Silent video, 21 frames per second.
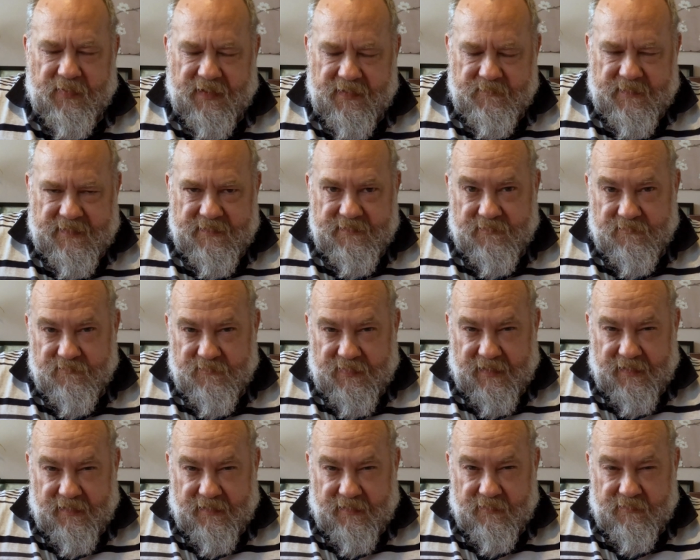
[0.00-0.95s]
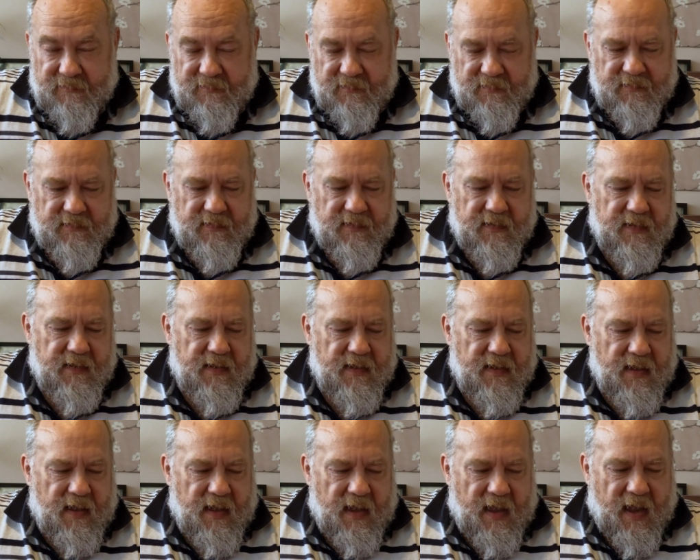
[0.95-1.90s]
baked beans and bacon,
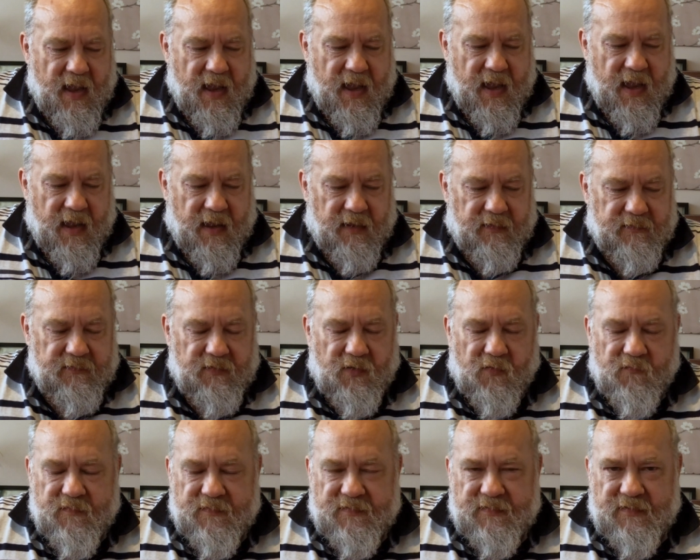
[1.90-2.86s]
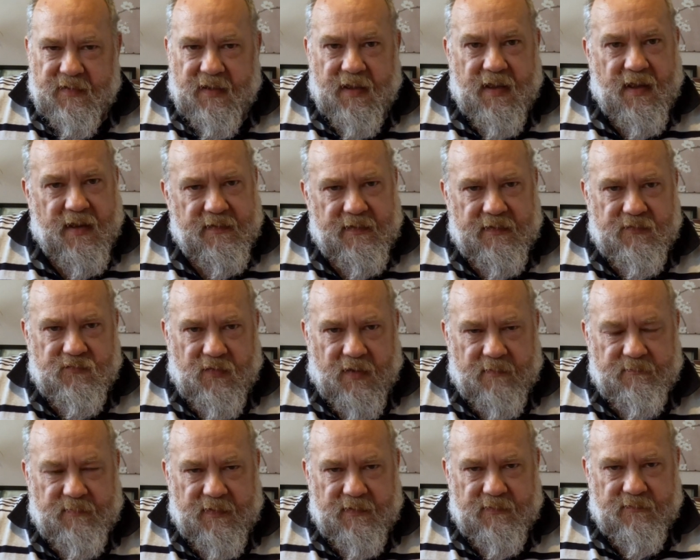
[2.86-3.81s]
and obviously I need
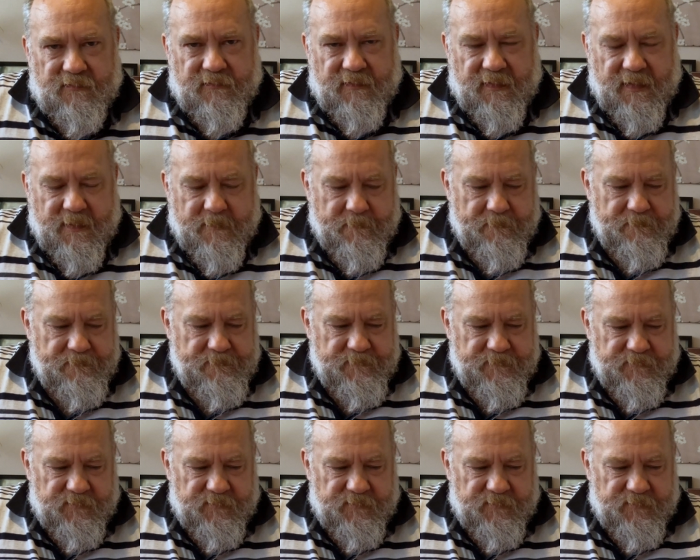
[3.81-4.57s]
dried beans for them.